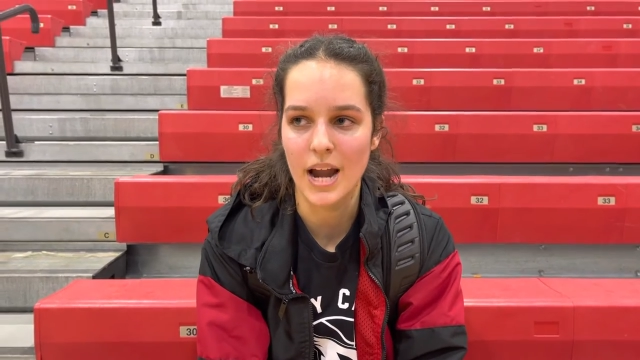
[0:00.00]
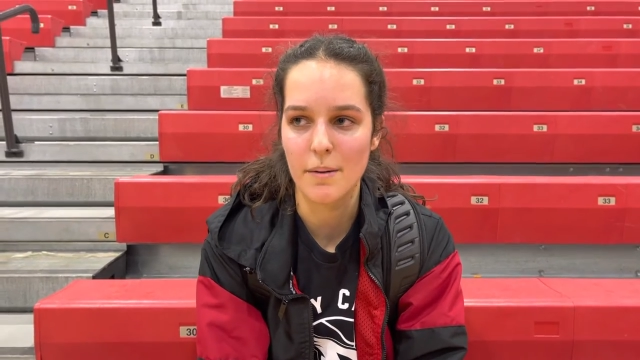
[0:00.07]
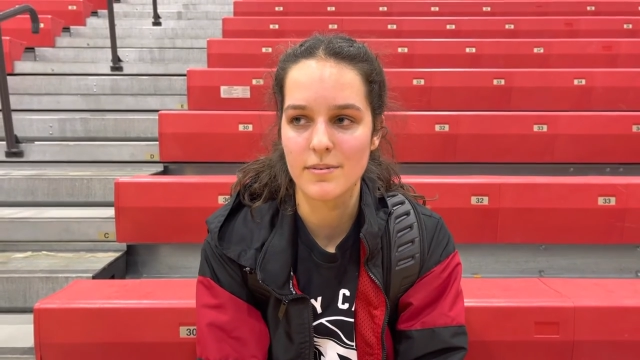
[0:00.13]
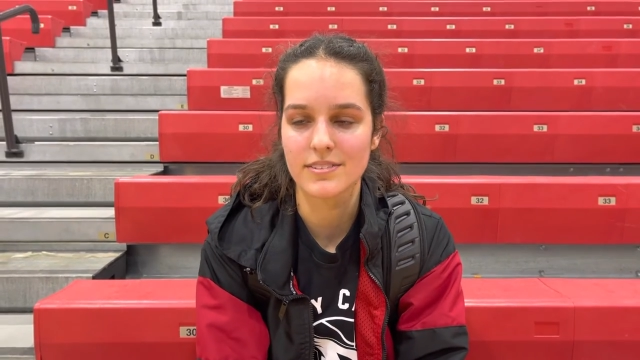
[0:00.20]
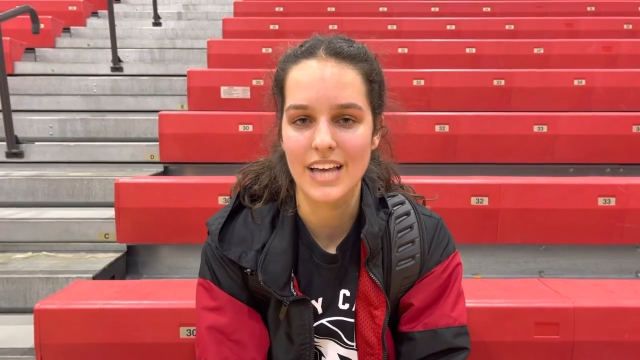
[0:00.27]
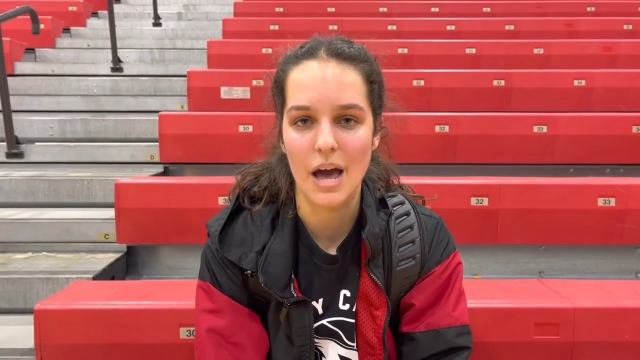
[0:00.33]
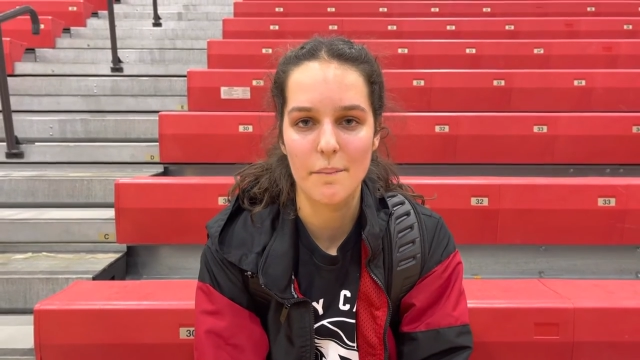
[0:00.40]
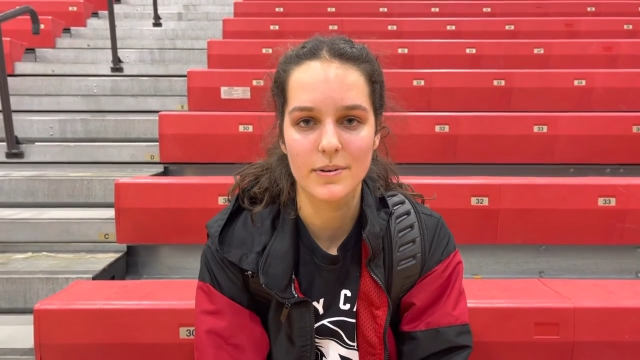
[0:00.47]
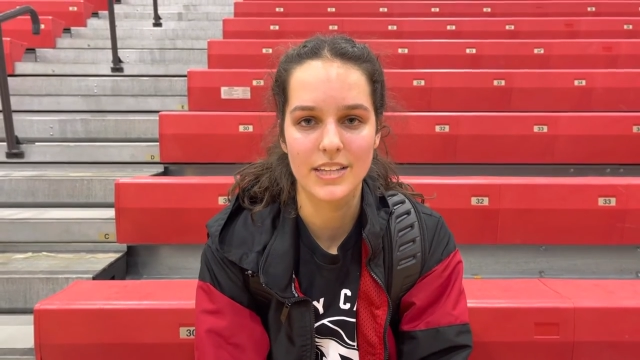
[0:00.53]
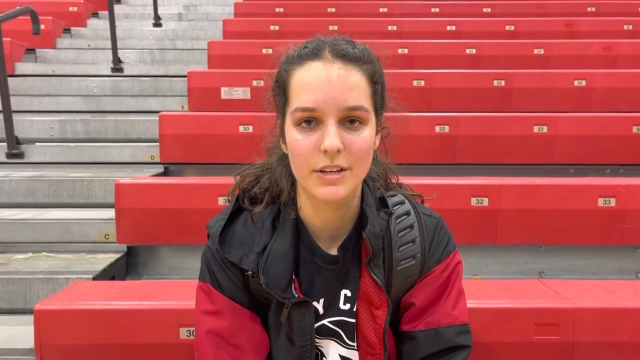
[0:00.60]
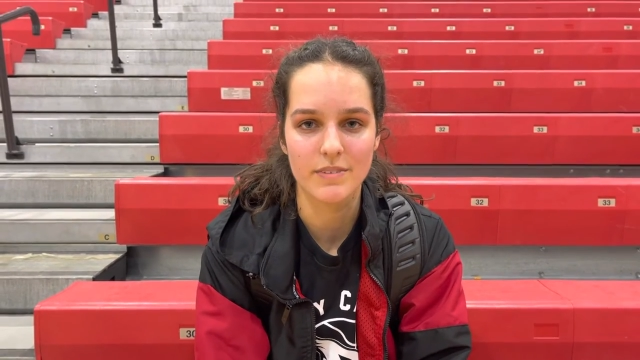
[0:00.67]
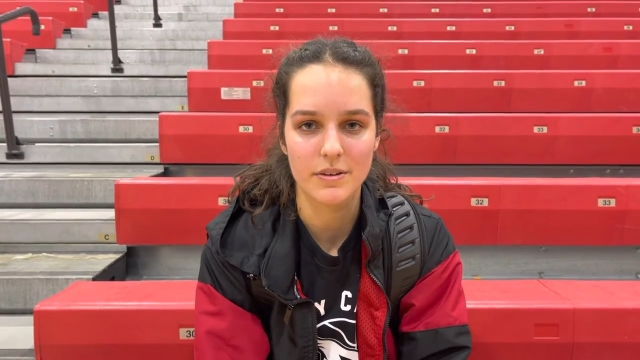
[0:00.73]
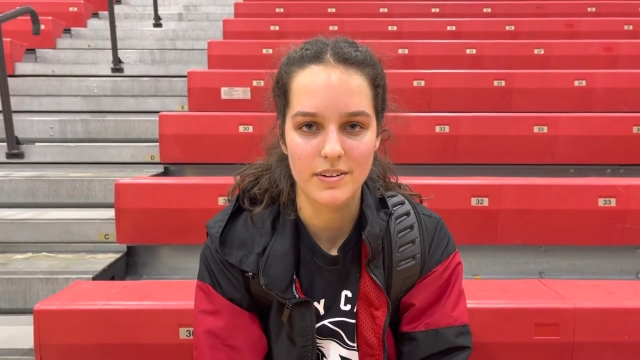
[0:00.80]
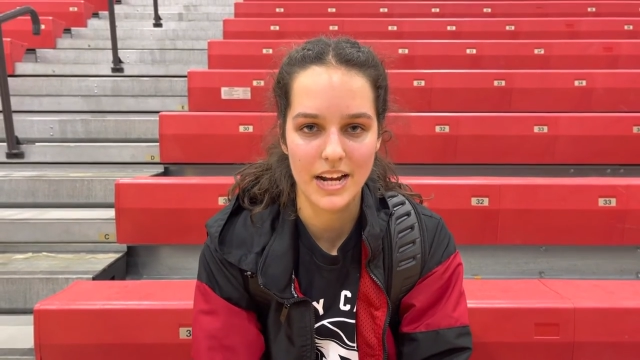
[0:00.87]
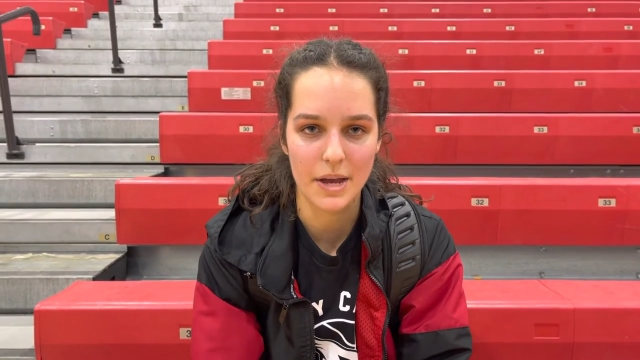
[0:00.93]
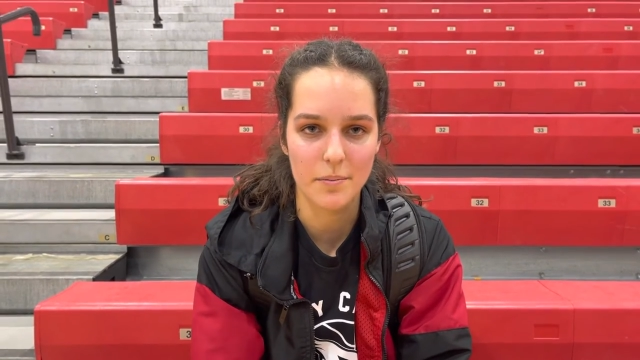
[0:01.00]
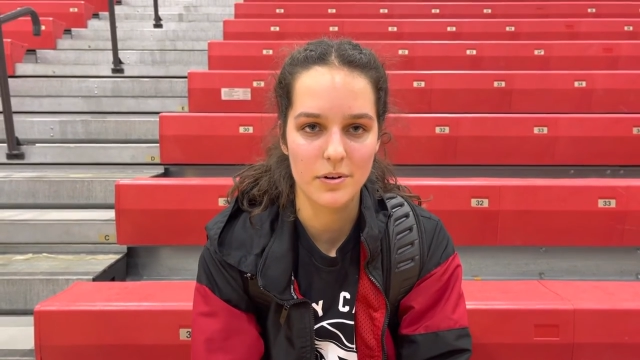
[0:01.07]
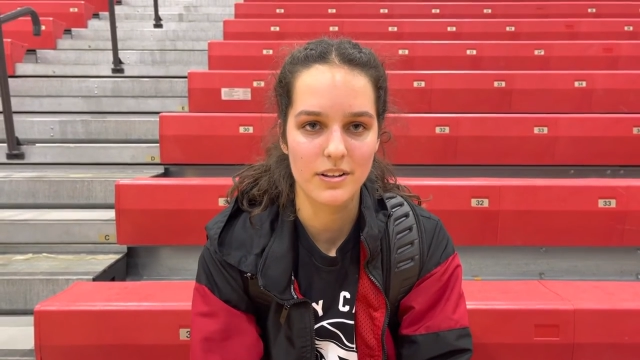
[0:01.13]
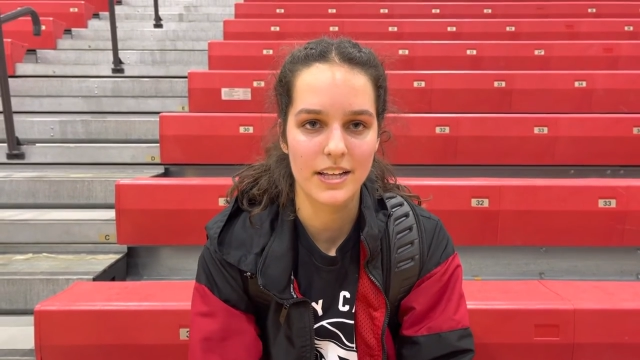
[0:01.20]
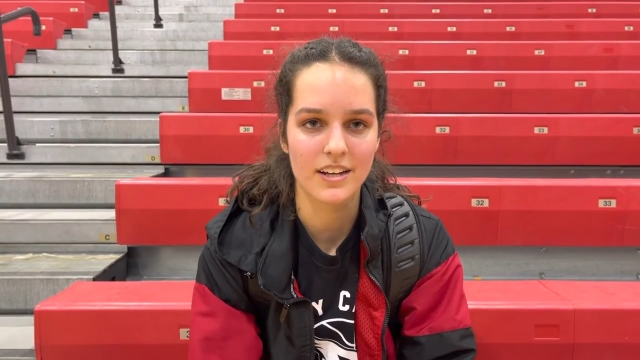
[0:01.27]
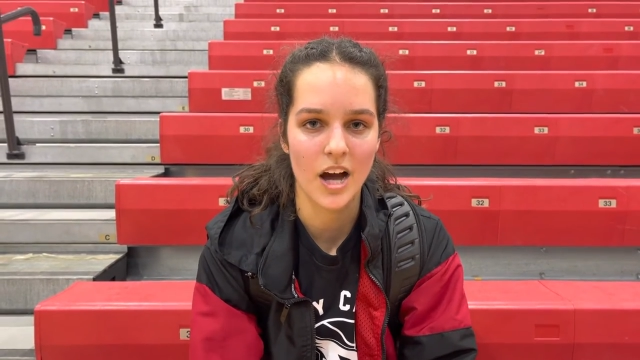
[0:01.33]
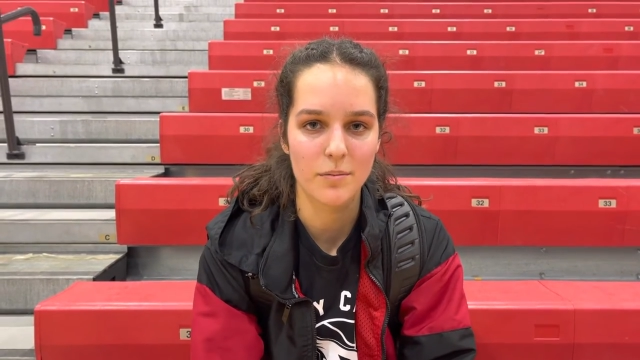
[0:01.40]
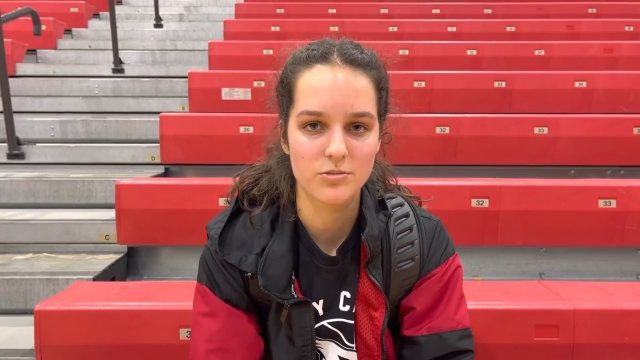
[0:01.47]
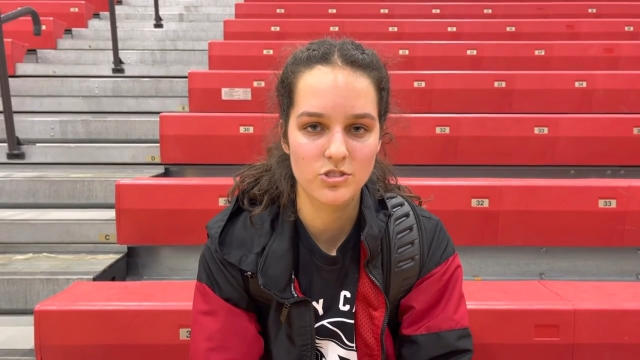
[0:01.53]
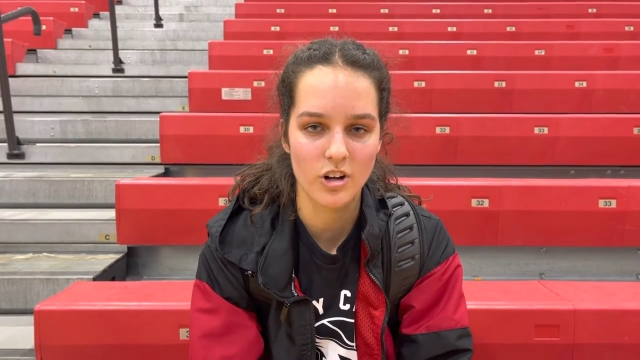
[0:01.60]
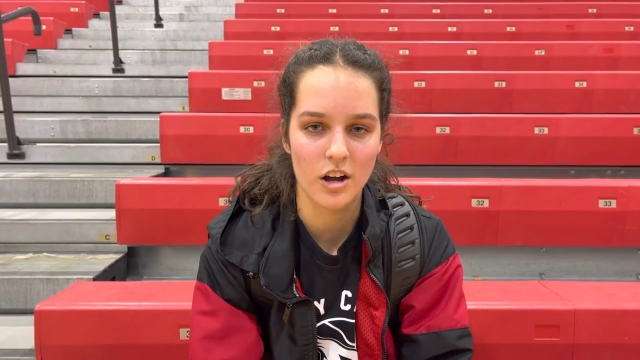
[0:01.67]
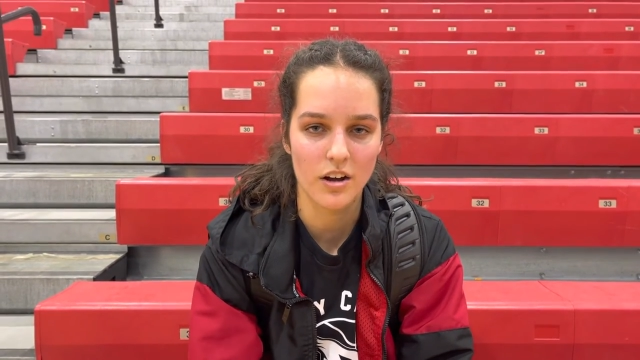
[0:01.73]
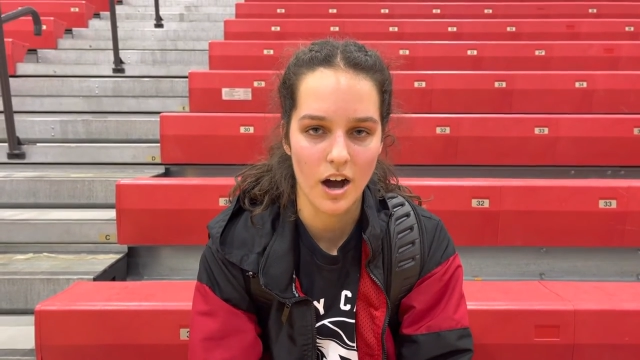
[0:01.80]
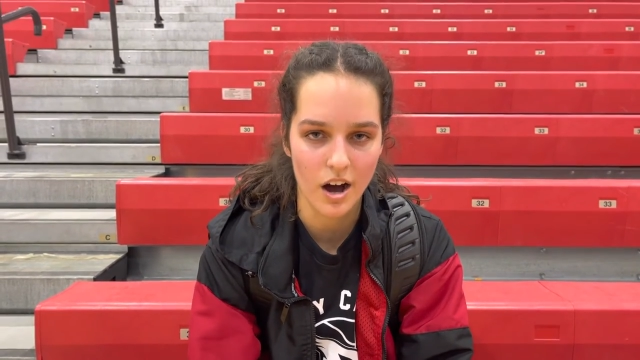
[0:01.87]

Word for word: and I'm just happy, like, we were able to, like, come strong,